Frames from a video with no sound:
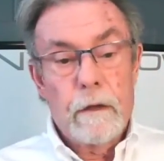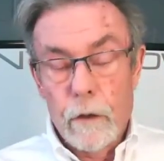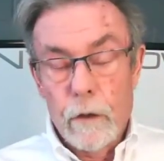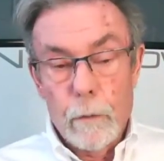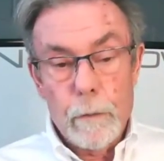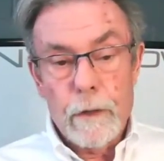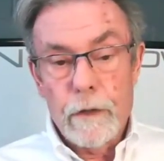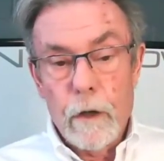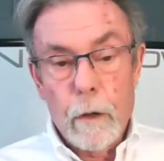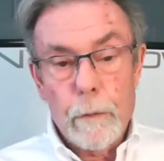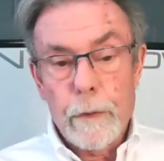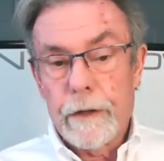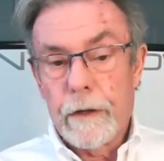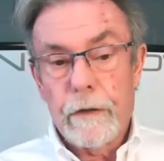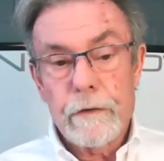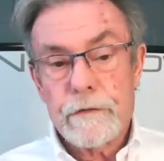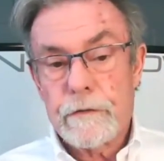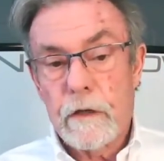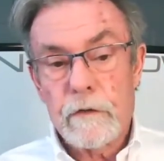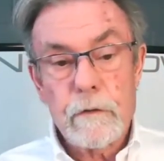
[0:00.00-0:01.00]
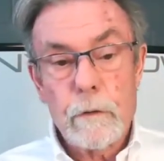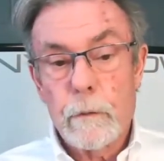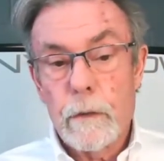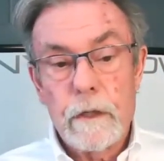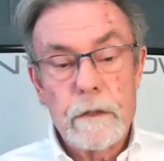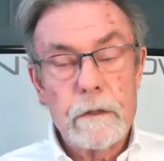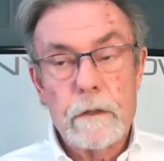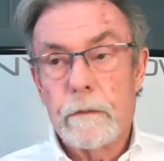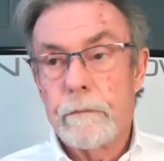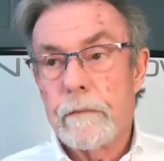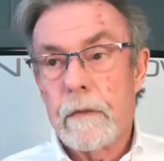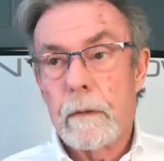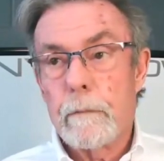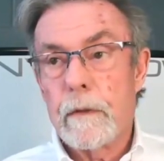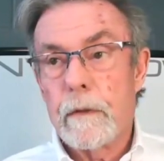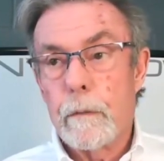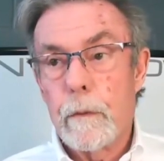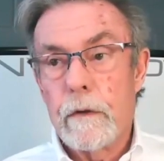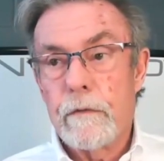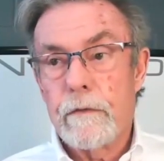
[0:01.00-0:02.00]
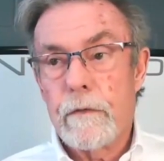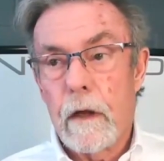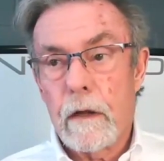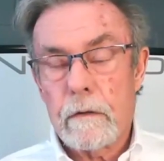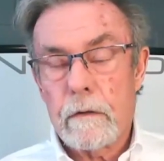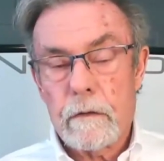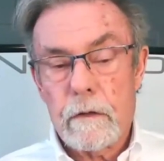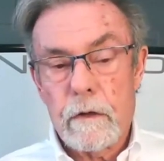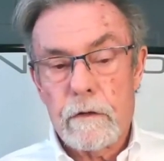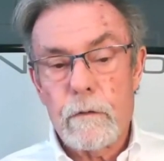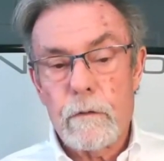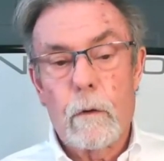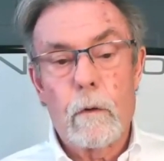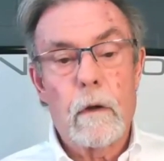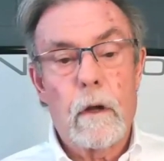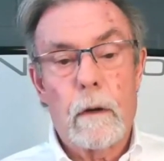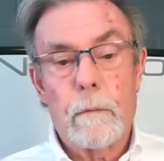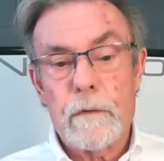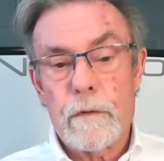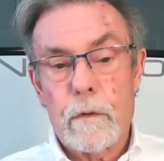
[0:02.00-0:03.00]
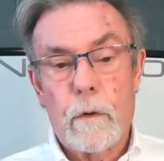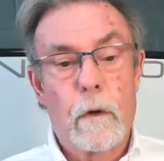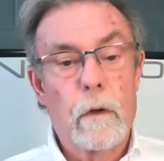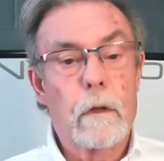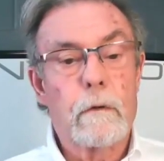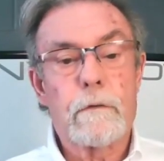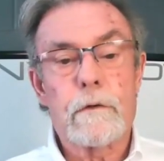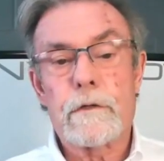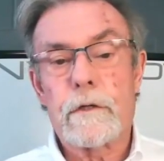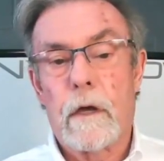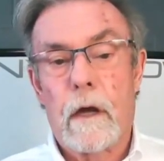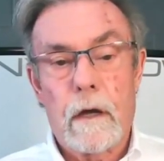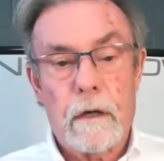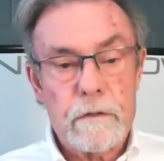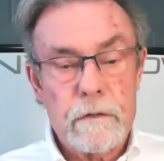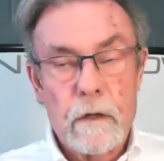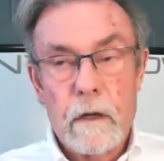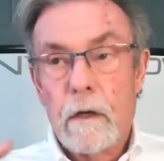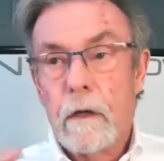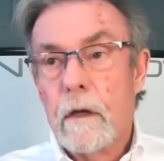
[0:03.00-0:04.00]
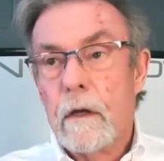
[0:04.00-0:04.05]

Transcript: No, but nobody else does it. We do. I mean, we've got control arms, coilover shocks.